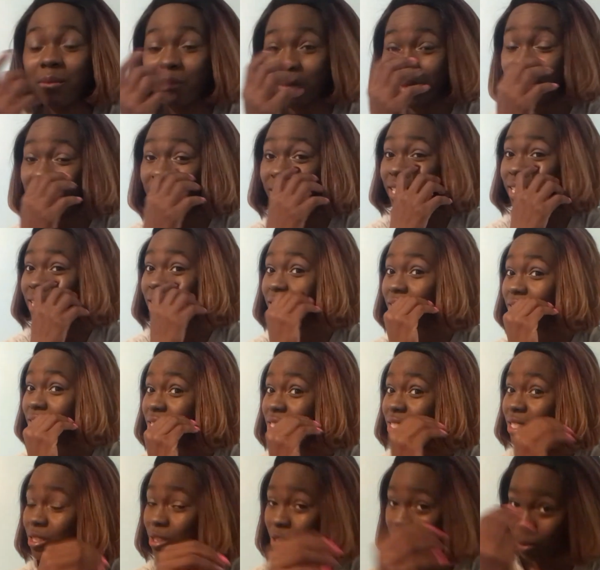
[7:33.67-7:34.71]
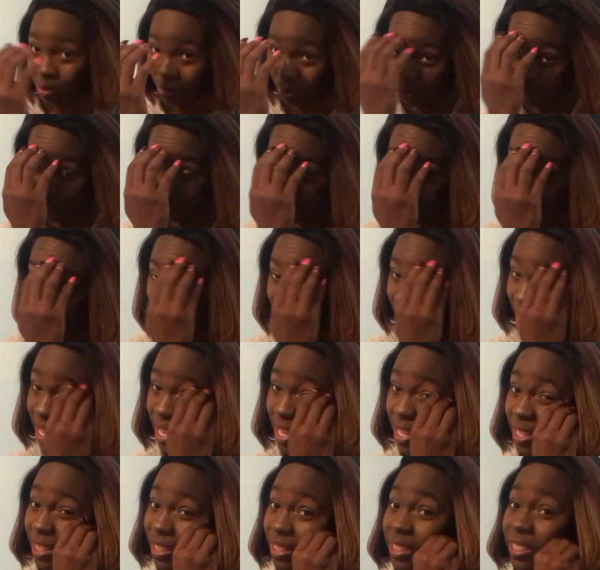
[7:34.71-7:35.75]
Please,
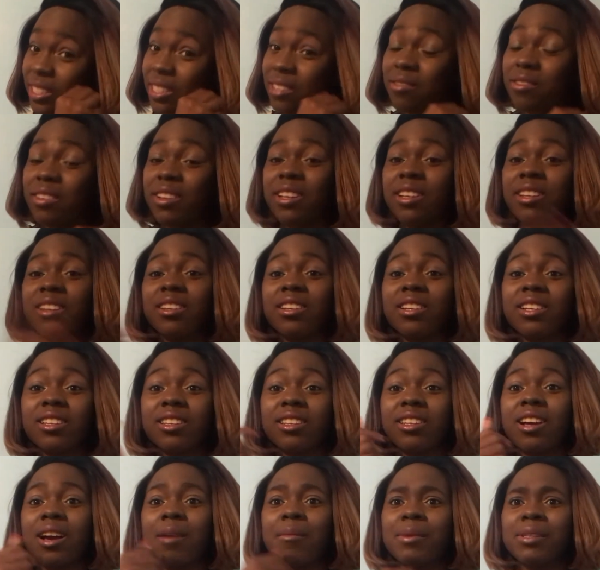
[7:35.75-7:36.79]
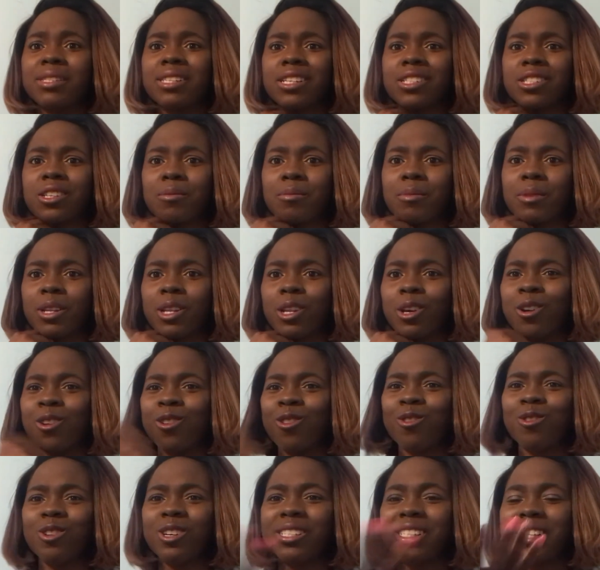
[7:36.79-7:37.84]
leave it in the comment section below,
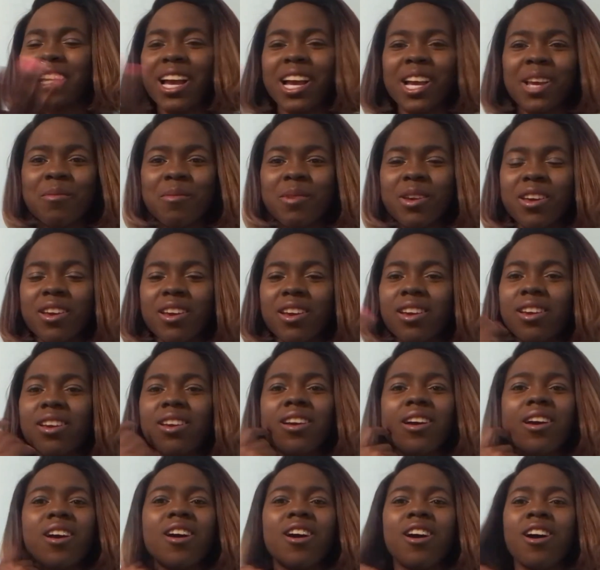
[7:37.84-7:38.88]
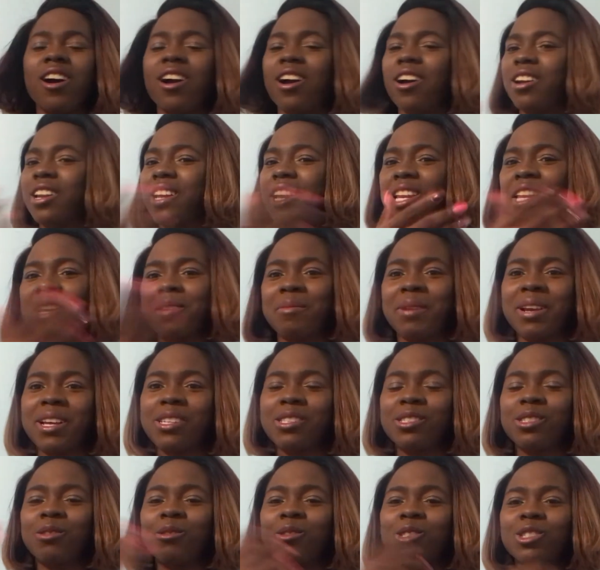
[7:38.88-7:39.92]
or tag me on any of my
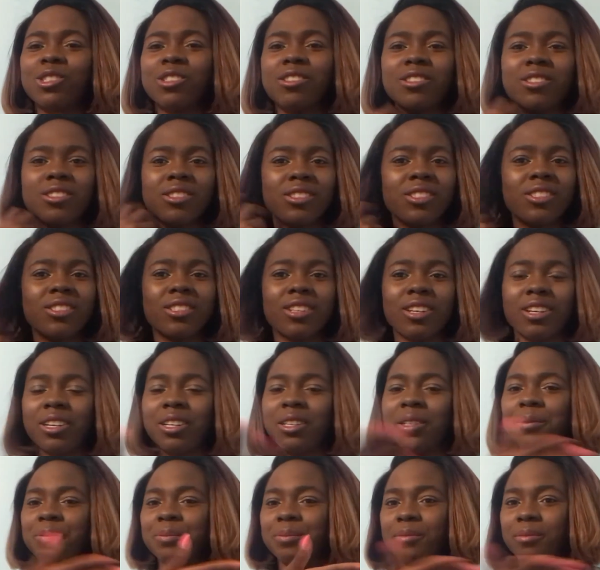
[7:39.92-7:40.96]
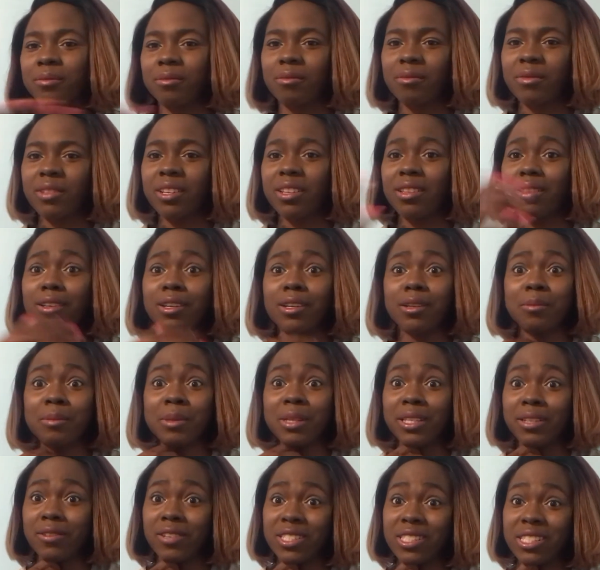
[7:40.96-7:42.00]
socials. They'll
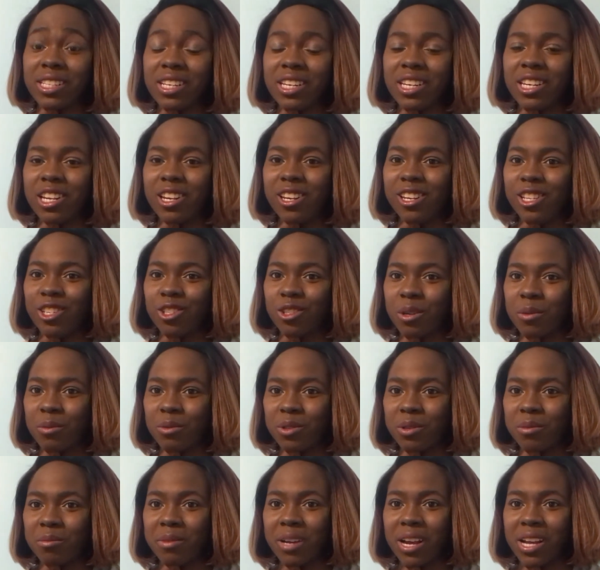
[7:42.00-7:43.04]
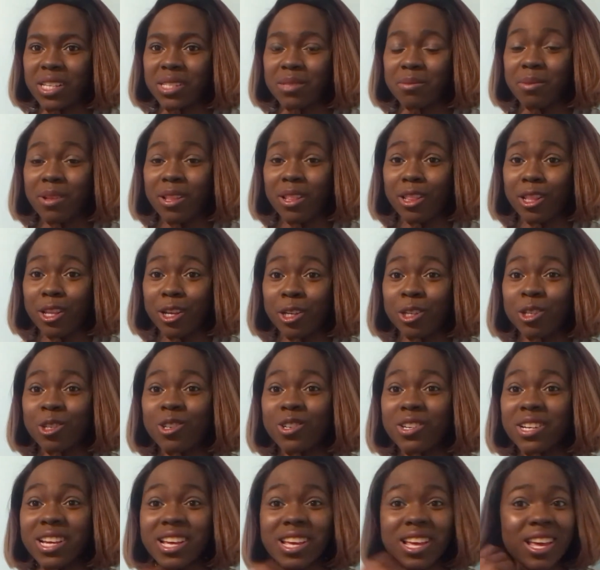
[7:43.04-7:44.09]
be listed in the description box
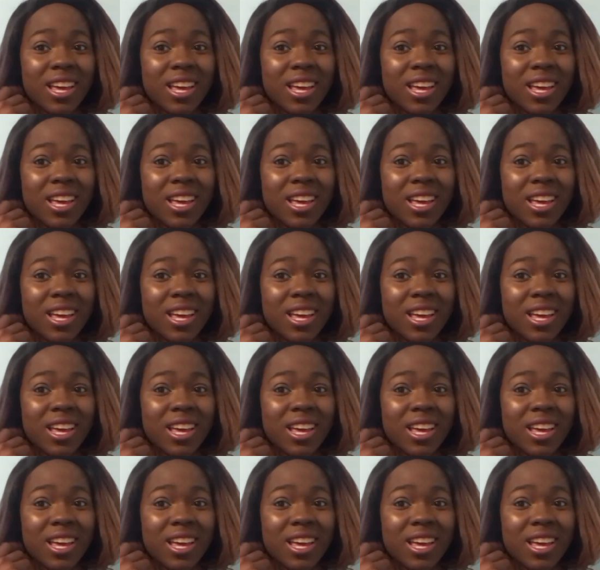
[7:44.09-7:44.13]
below.